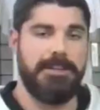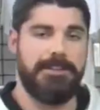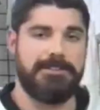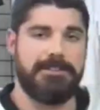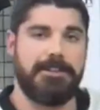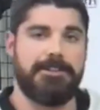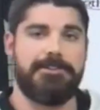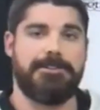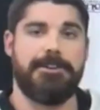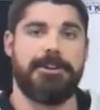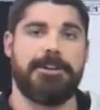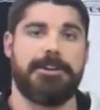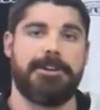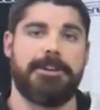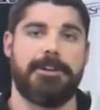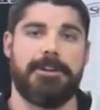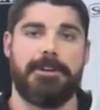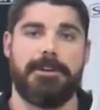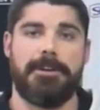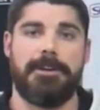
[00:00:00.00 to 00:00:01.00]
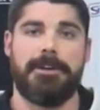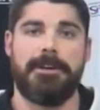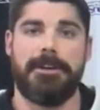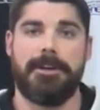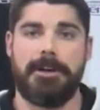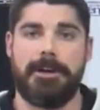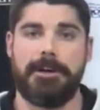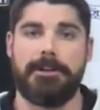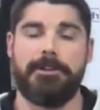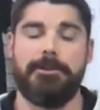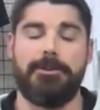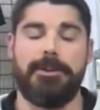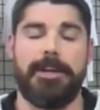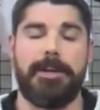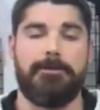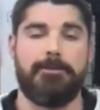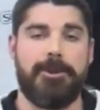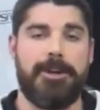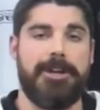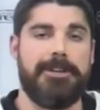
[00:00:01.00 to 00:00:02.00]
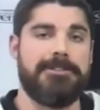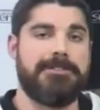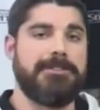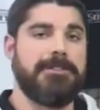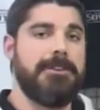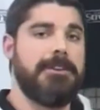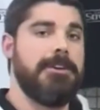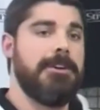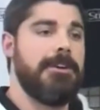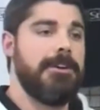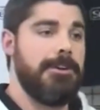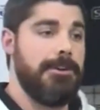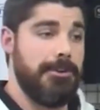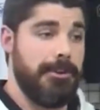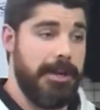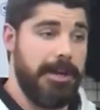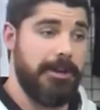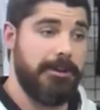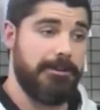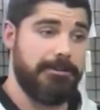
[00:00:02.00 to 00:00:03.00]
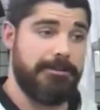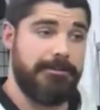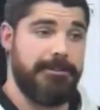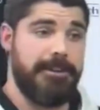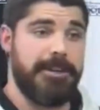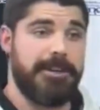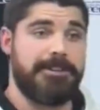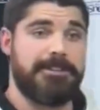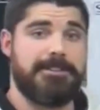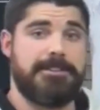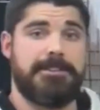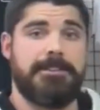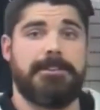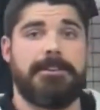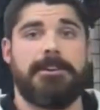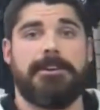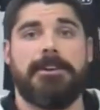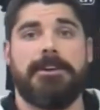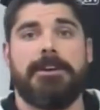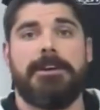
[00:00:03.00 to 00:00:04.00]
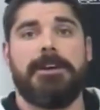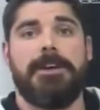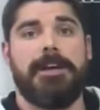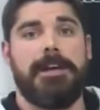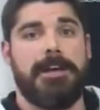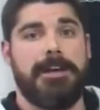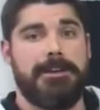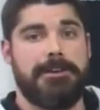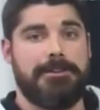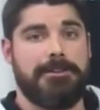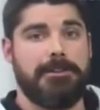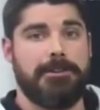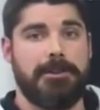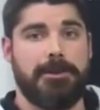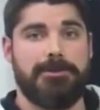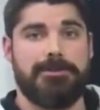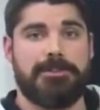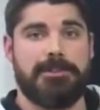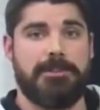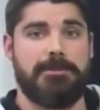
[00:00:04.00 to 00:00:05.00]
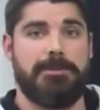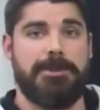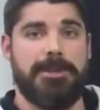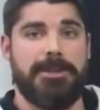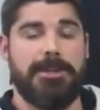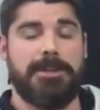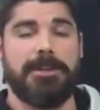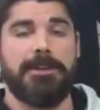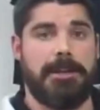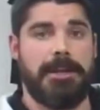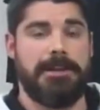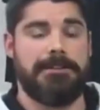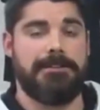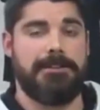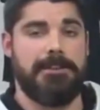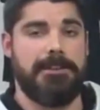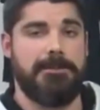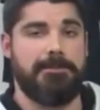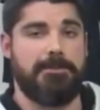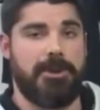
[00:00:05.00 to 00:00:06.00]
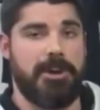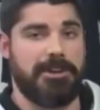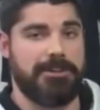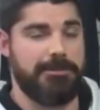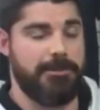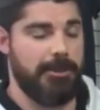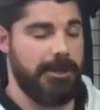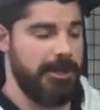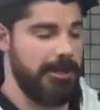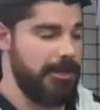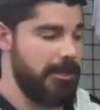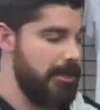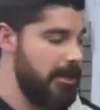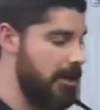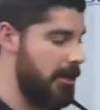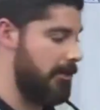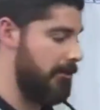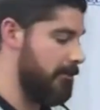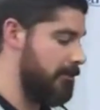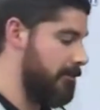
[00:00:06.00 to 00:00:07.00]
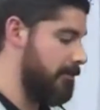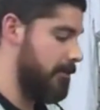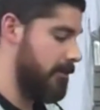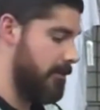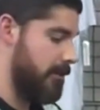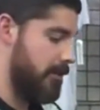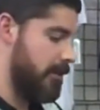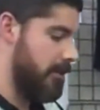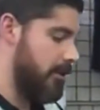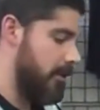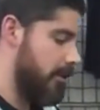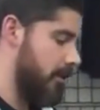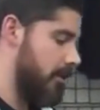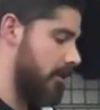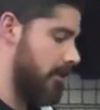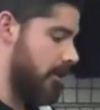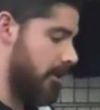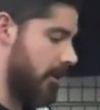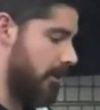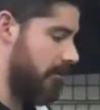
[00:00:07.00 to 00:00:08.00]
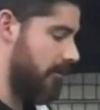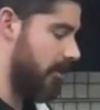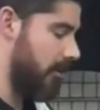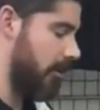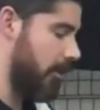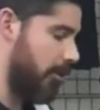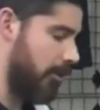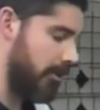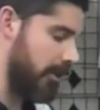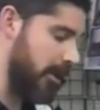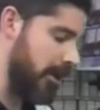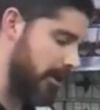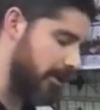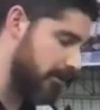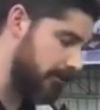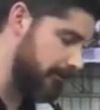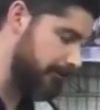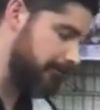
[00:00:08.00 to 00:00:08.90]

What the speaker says: eccentric glute ham raise, your ankle's fixed and the load's going to be at the proximal end of the lower leg.